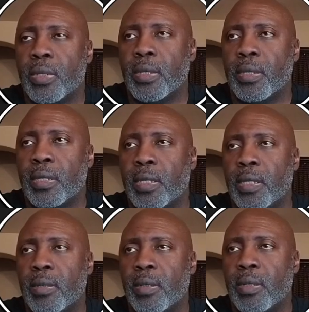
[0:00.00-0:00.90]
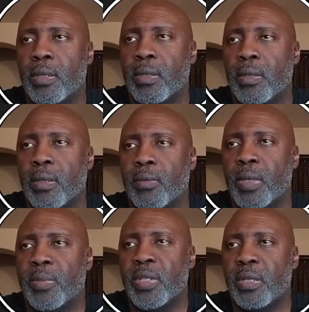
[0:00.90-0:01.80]
three: the web
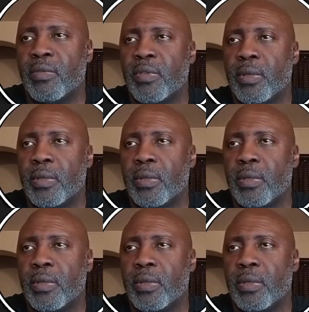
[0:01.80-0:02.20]
server,